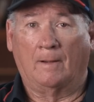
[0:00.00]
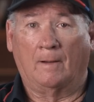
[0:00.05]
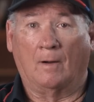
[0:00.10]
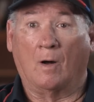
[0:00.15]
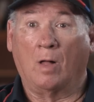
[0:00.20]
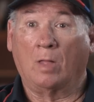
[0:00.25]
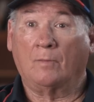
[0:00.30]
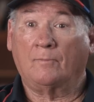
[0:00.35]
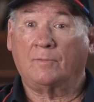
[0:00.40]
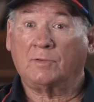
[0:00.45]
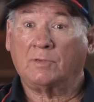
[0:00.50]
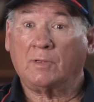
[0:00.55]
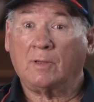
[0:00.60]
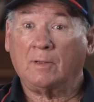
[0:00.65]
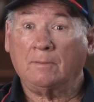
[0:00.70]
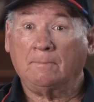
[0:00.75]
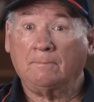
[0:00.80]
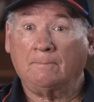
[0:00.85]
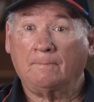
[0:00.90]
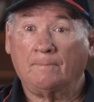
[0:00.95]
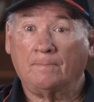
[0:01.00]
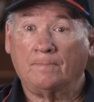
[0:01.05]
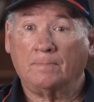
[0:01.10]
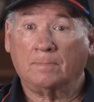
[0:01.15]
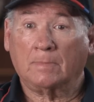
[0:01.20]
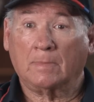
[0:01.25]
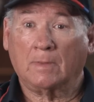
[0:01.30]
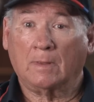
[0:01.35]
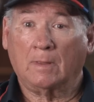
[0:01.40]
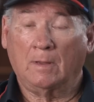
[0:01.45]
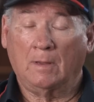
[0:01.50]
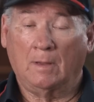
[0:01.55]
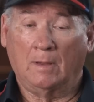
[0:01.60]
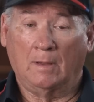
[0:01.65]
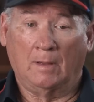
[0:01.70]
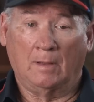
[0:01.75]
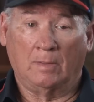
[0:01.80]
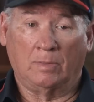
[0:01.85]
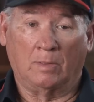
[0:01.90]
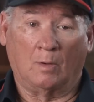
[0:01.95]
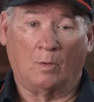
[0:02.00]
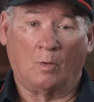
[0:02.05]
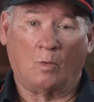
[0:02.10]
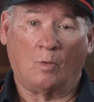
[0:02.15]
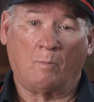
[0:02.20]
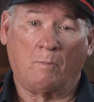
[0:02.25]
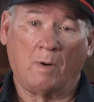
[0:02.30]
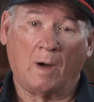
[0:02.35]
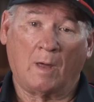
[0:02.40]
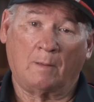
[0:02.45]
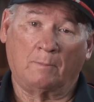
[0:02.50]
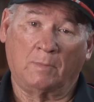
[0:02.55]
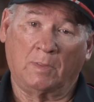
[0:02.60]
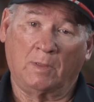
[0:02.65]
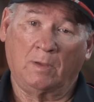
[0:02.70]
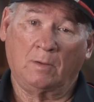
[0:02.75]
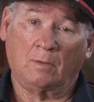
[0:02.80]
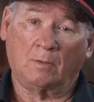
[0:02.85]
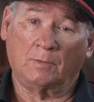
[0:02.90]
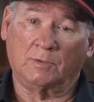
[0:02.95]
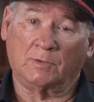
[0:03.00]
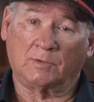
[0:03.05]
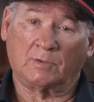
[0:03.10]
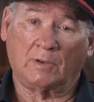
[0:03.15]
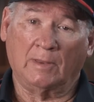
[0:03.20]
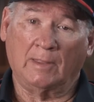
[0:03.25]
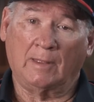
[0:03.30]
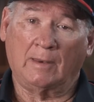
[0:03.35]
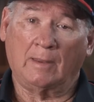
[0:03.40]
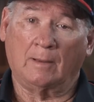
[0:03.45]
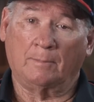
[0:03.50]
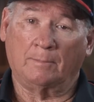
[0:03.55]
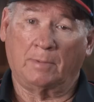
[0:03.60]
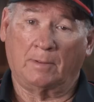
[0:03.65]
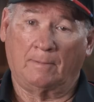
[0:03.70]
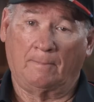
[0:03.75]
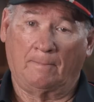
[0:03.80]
all of a sudden, the whole bottom of the hill just lit up.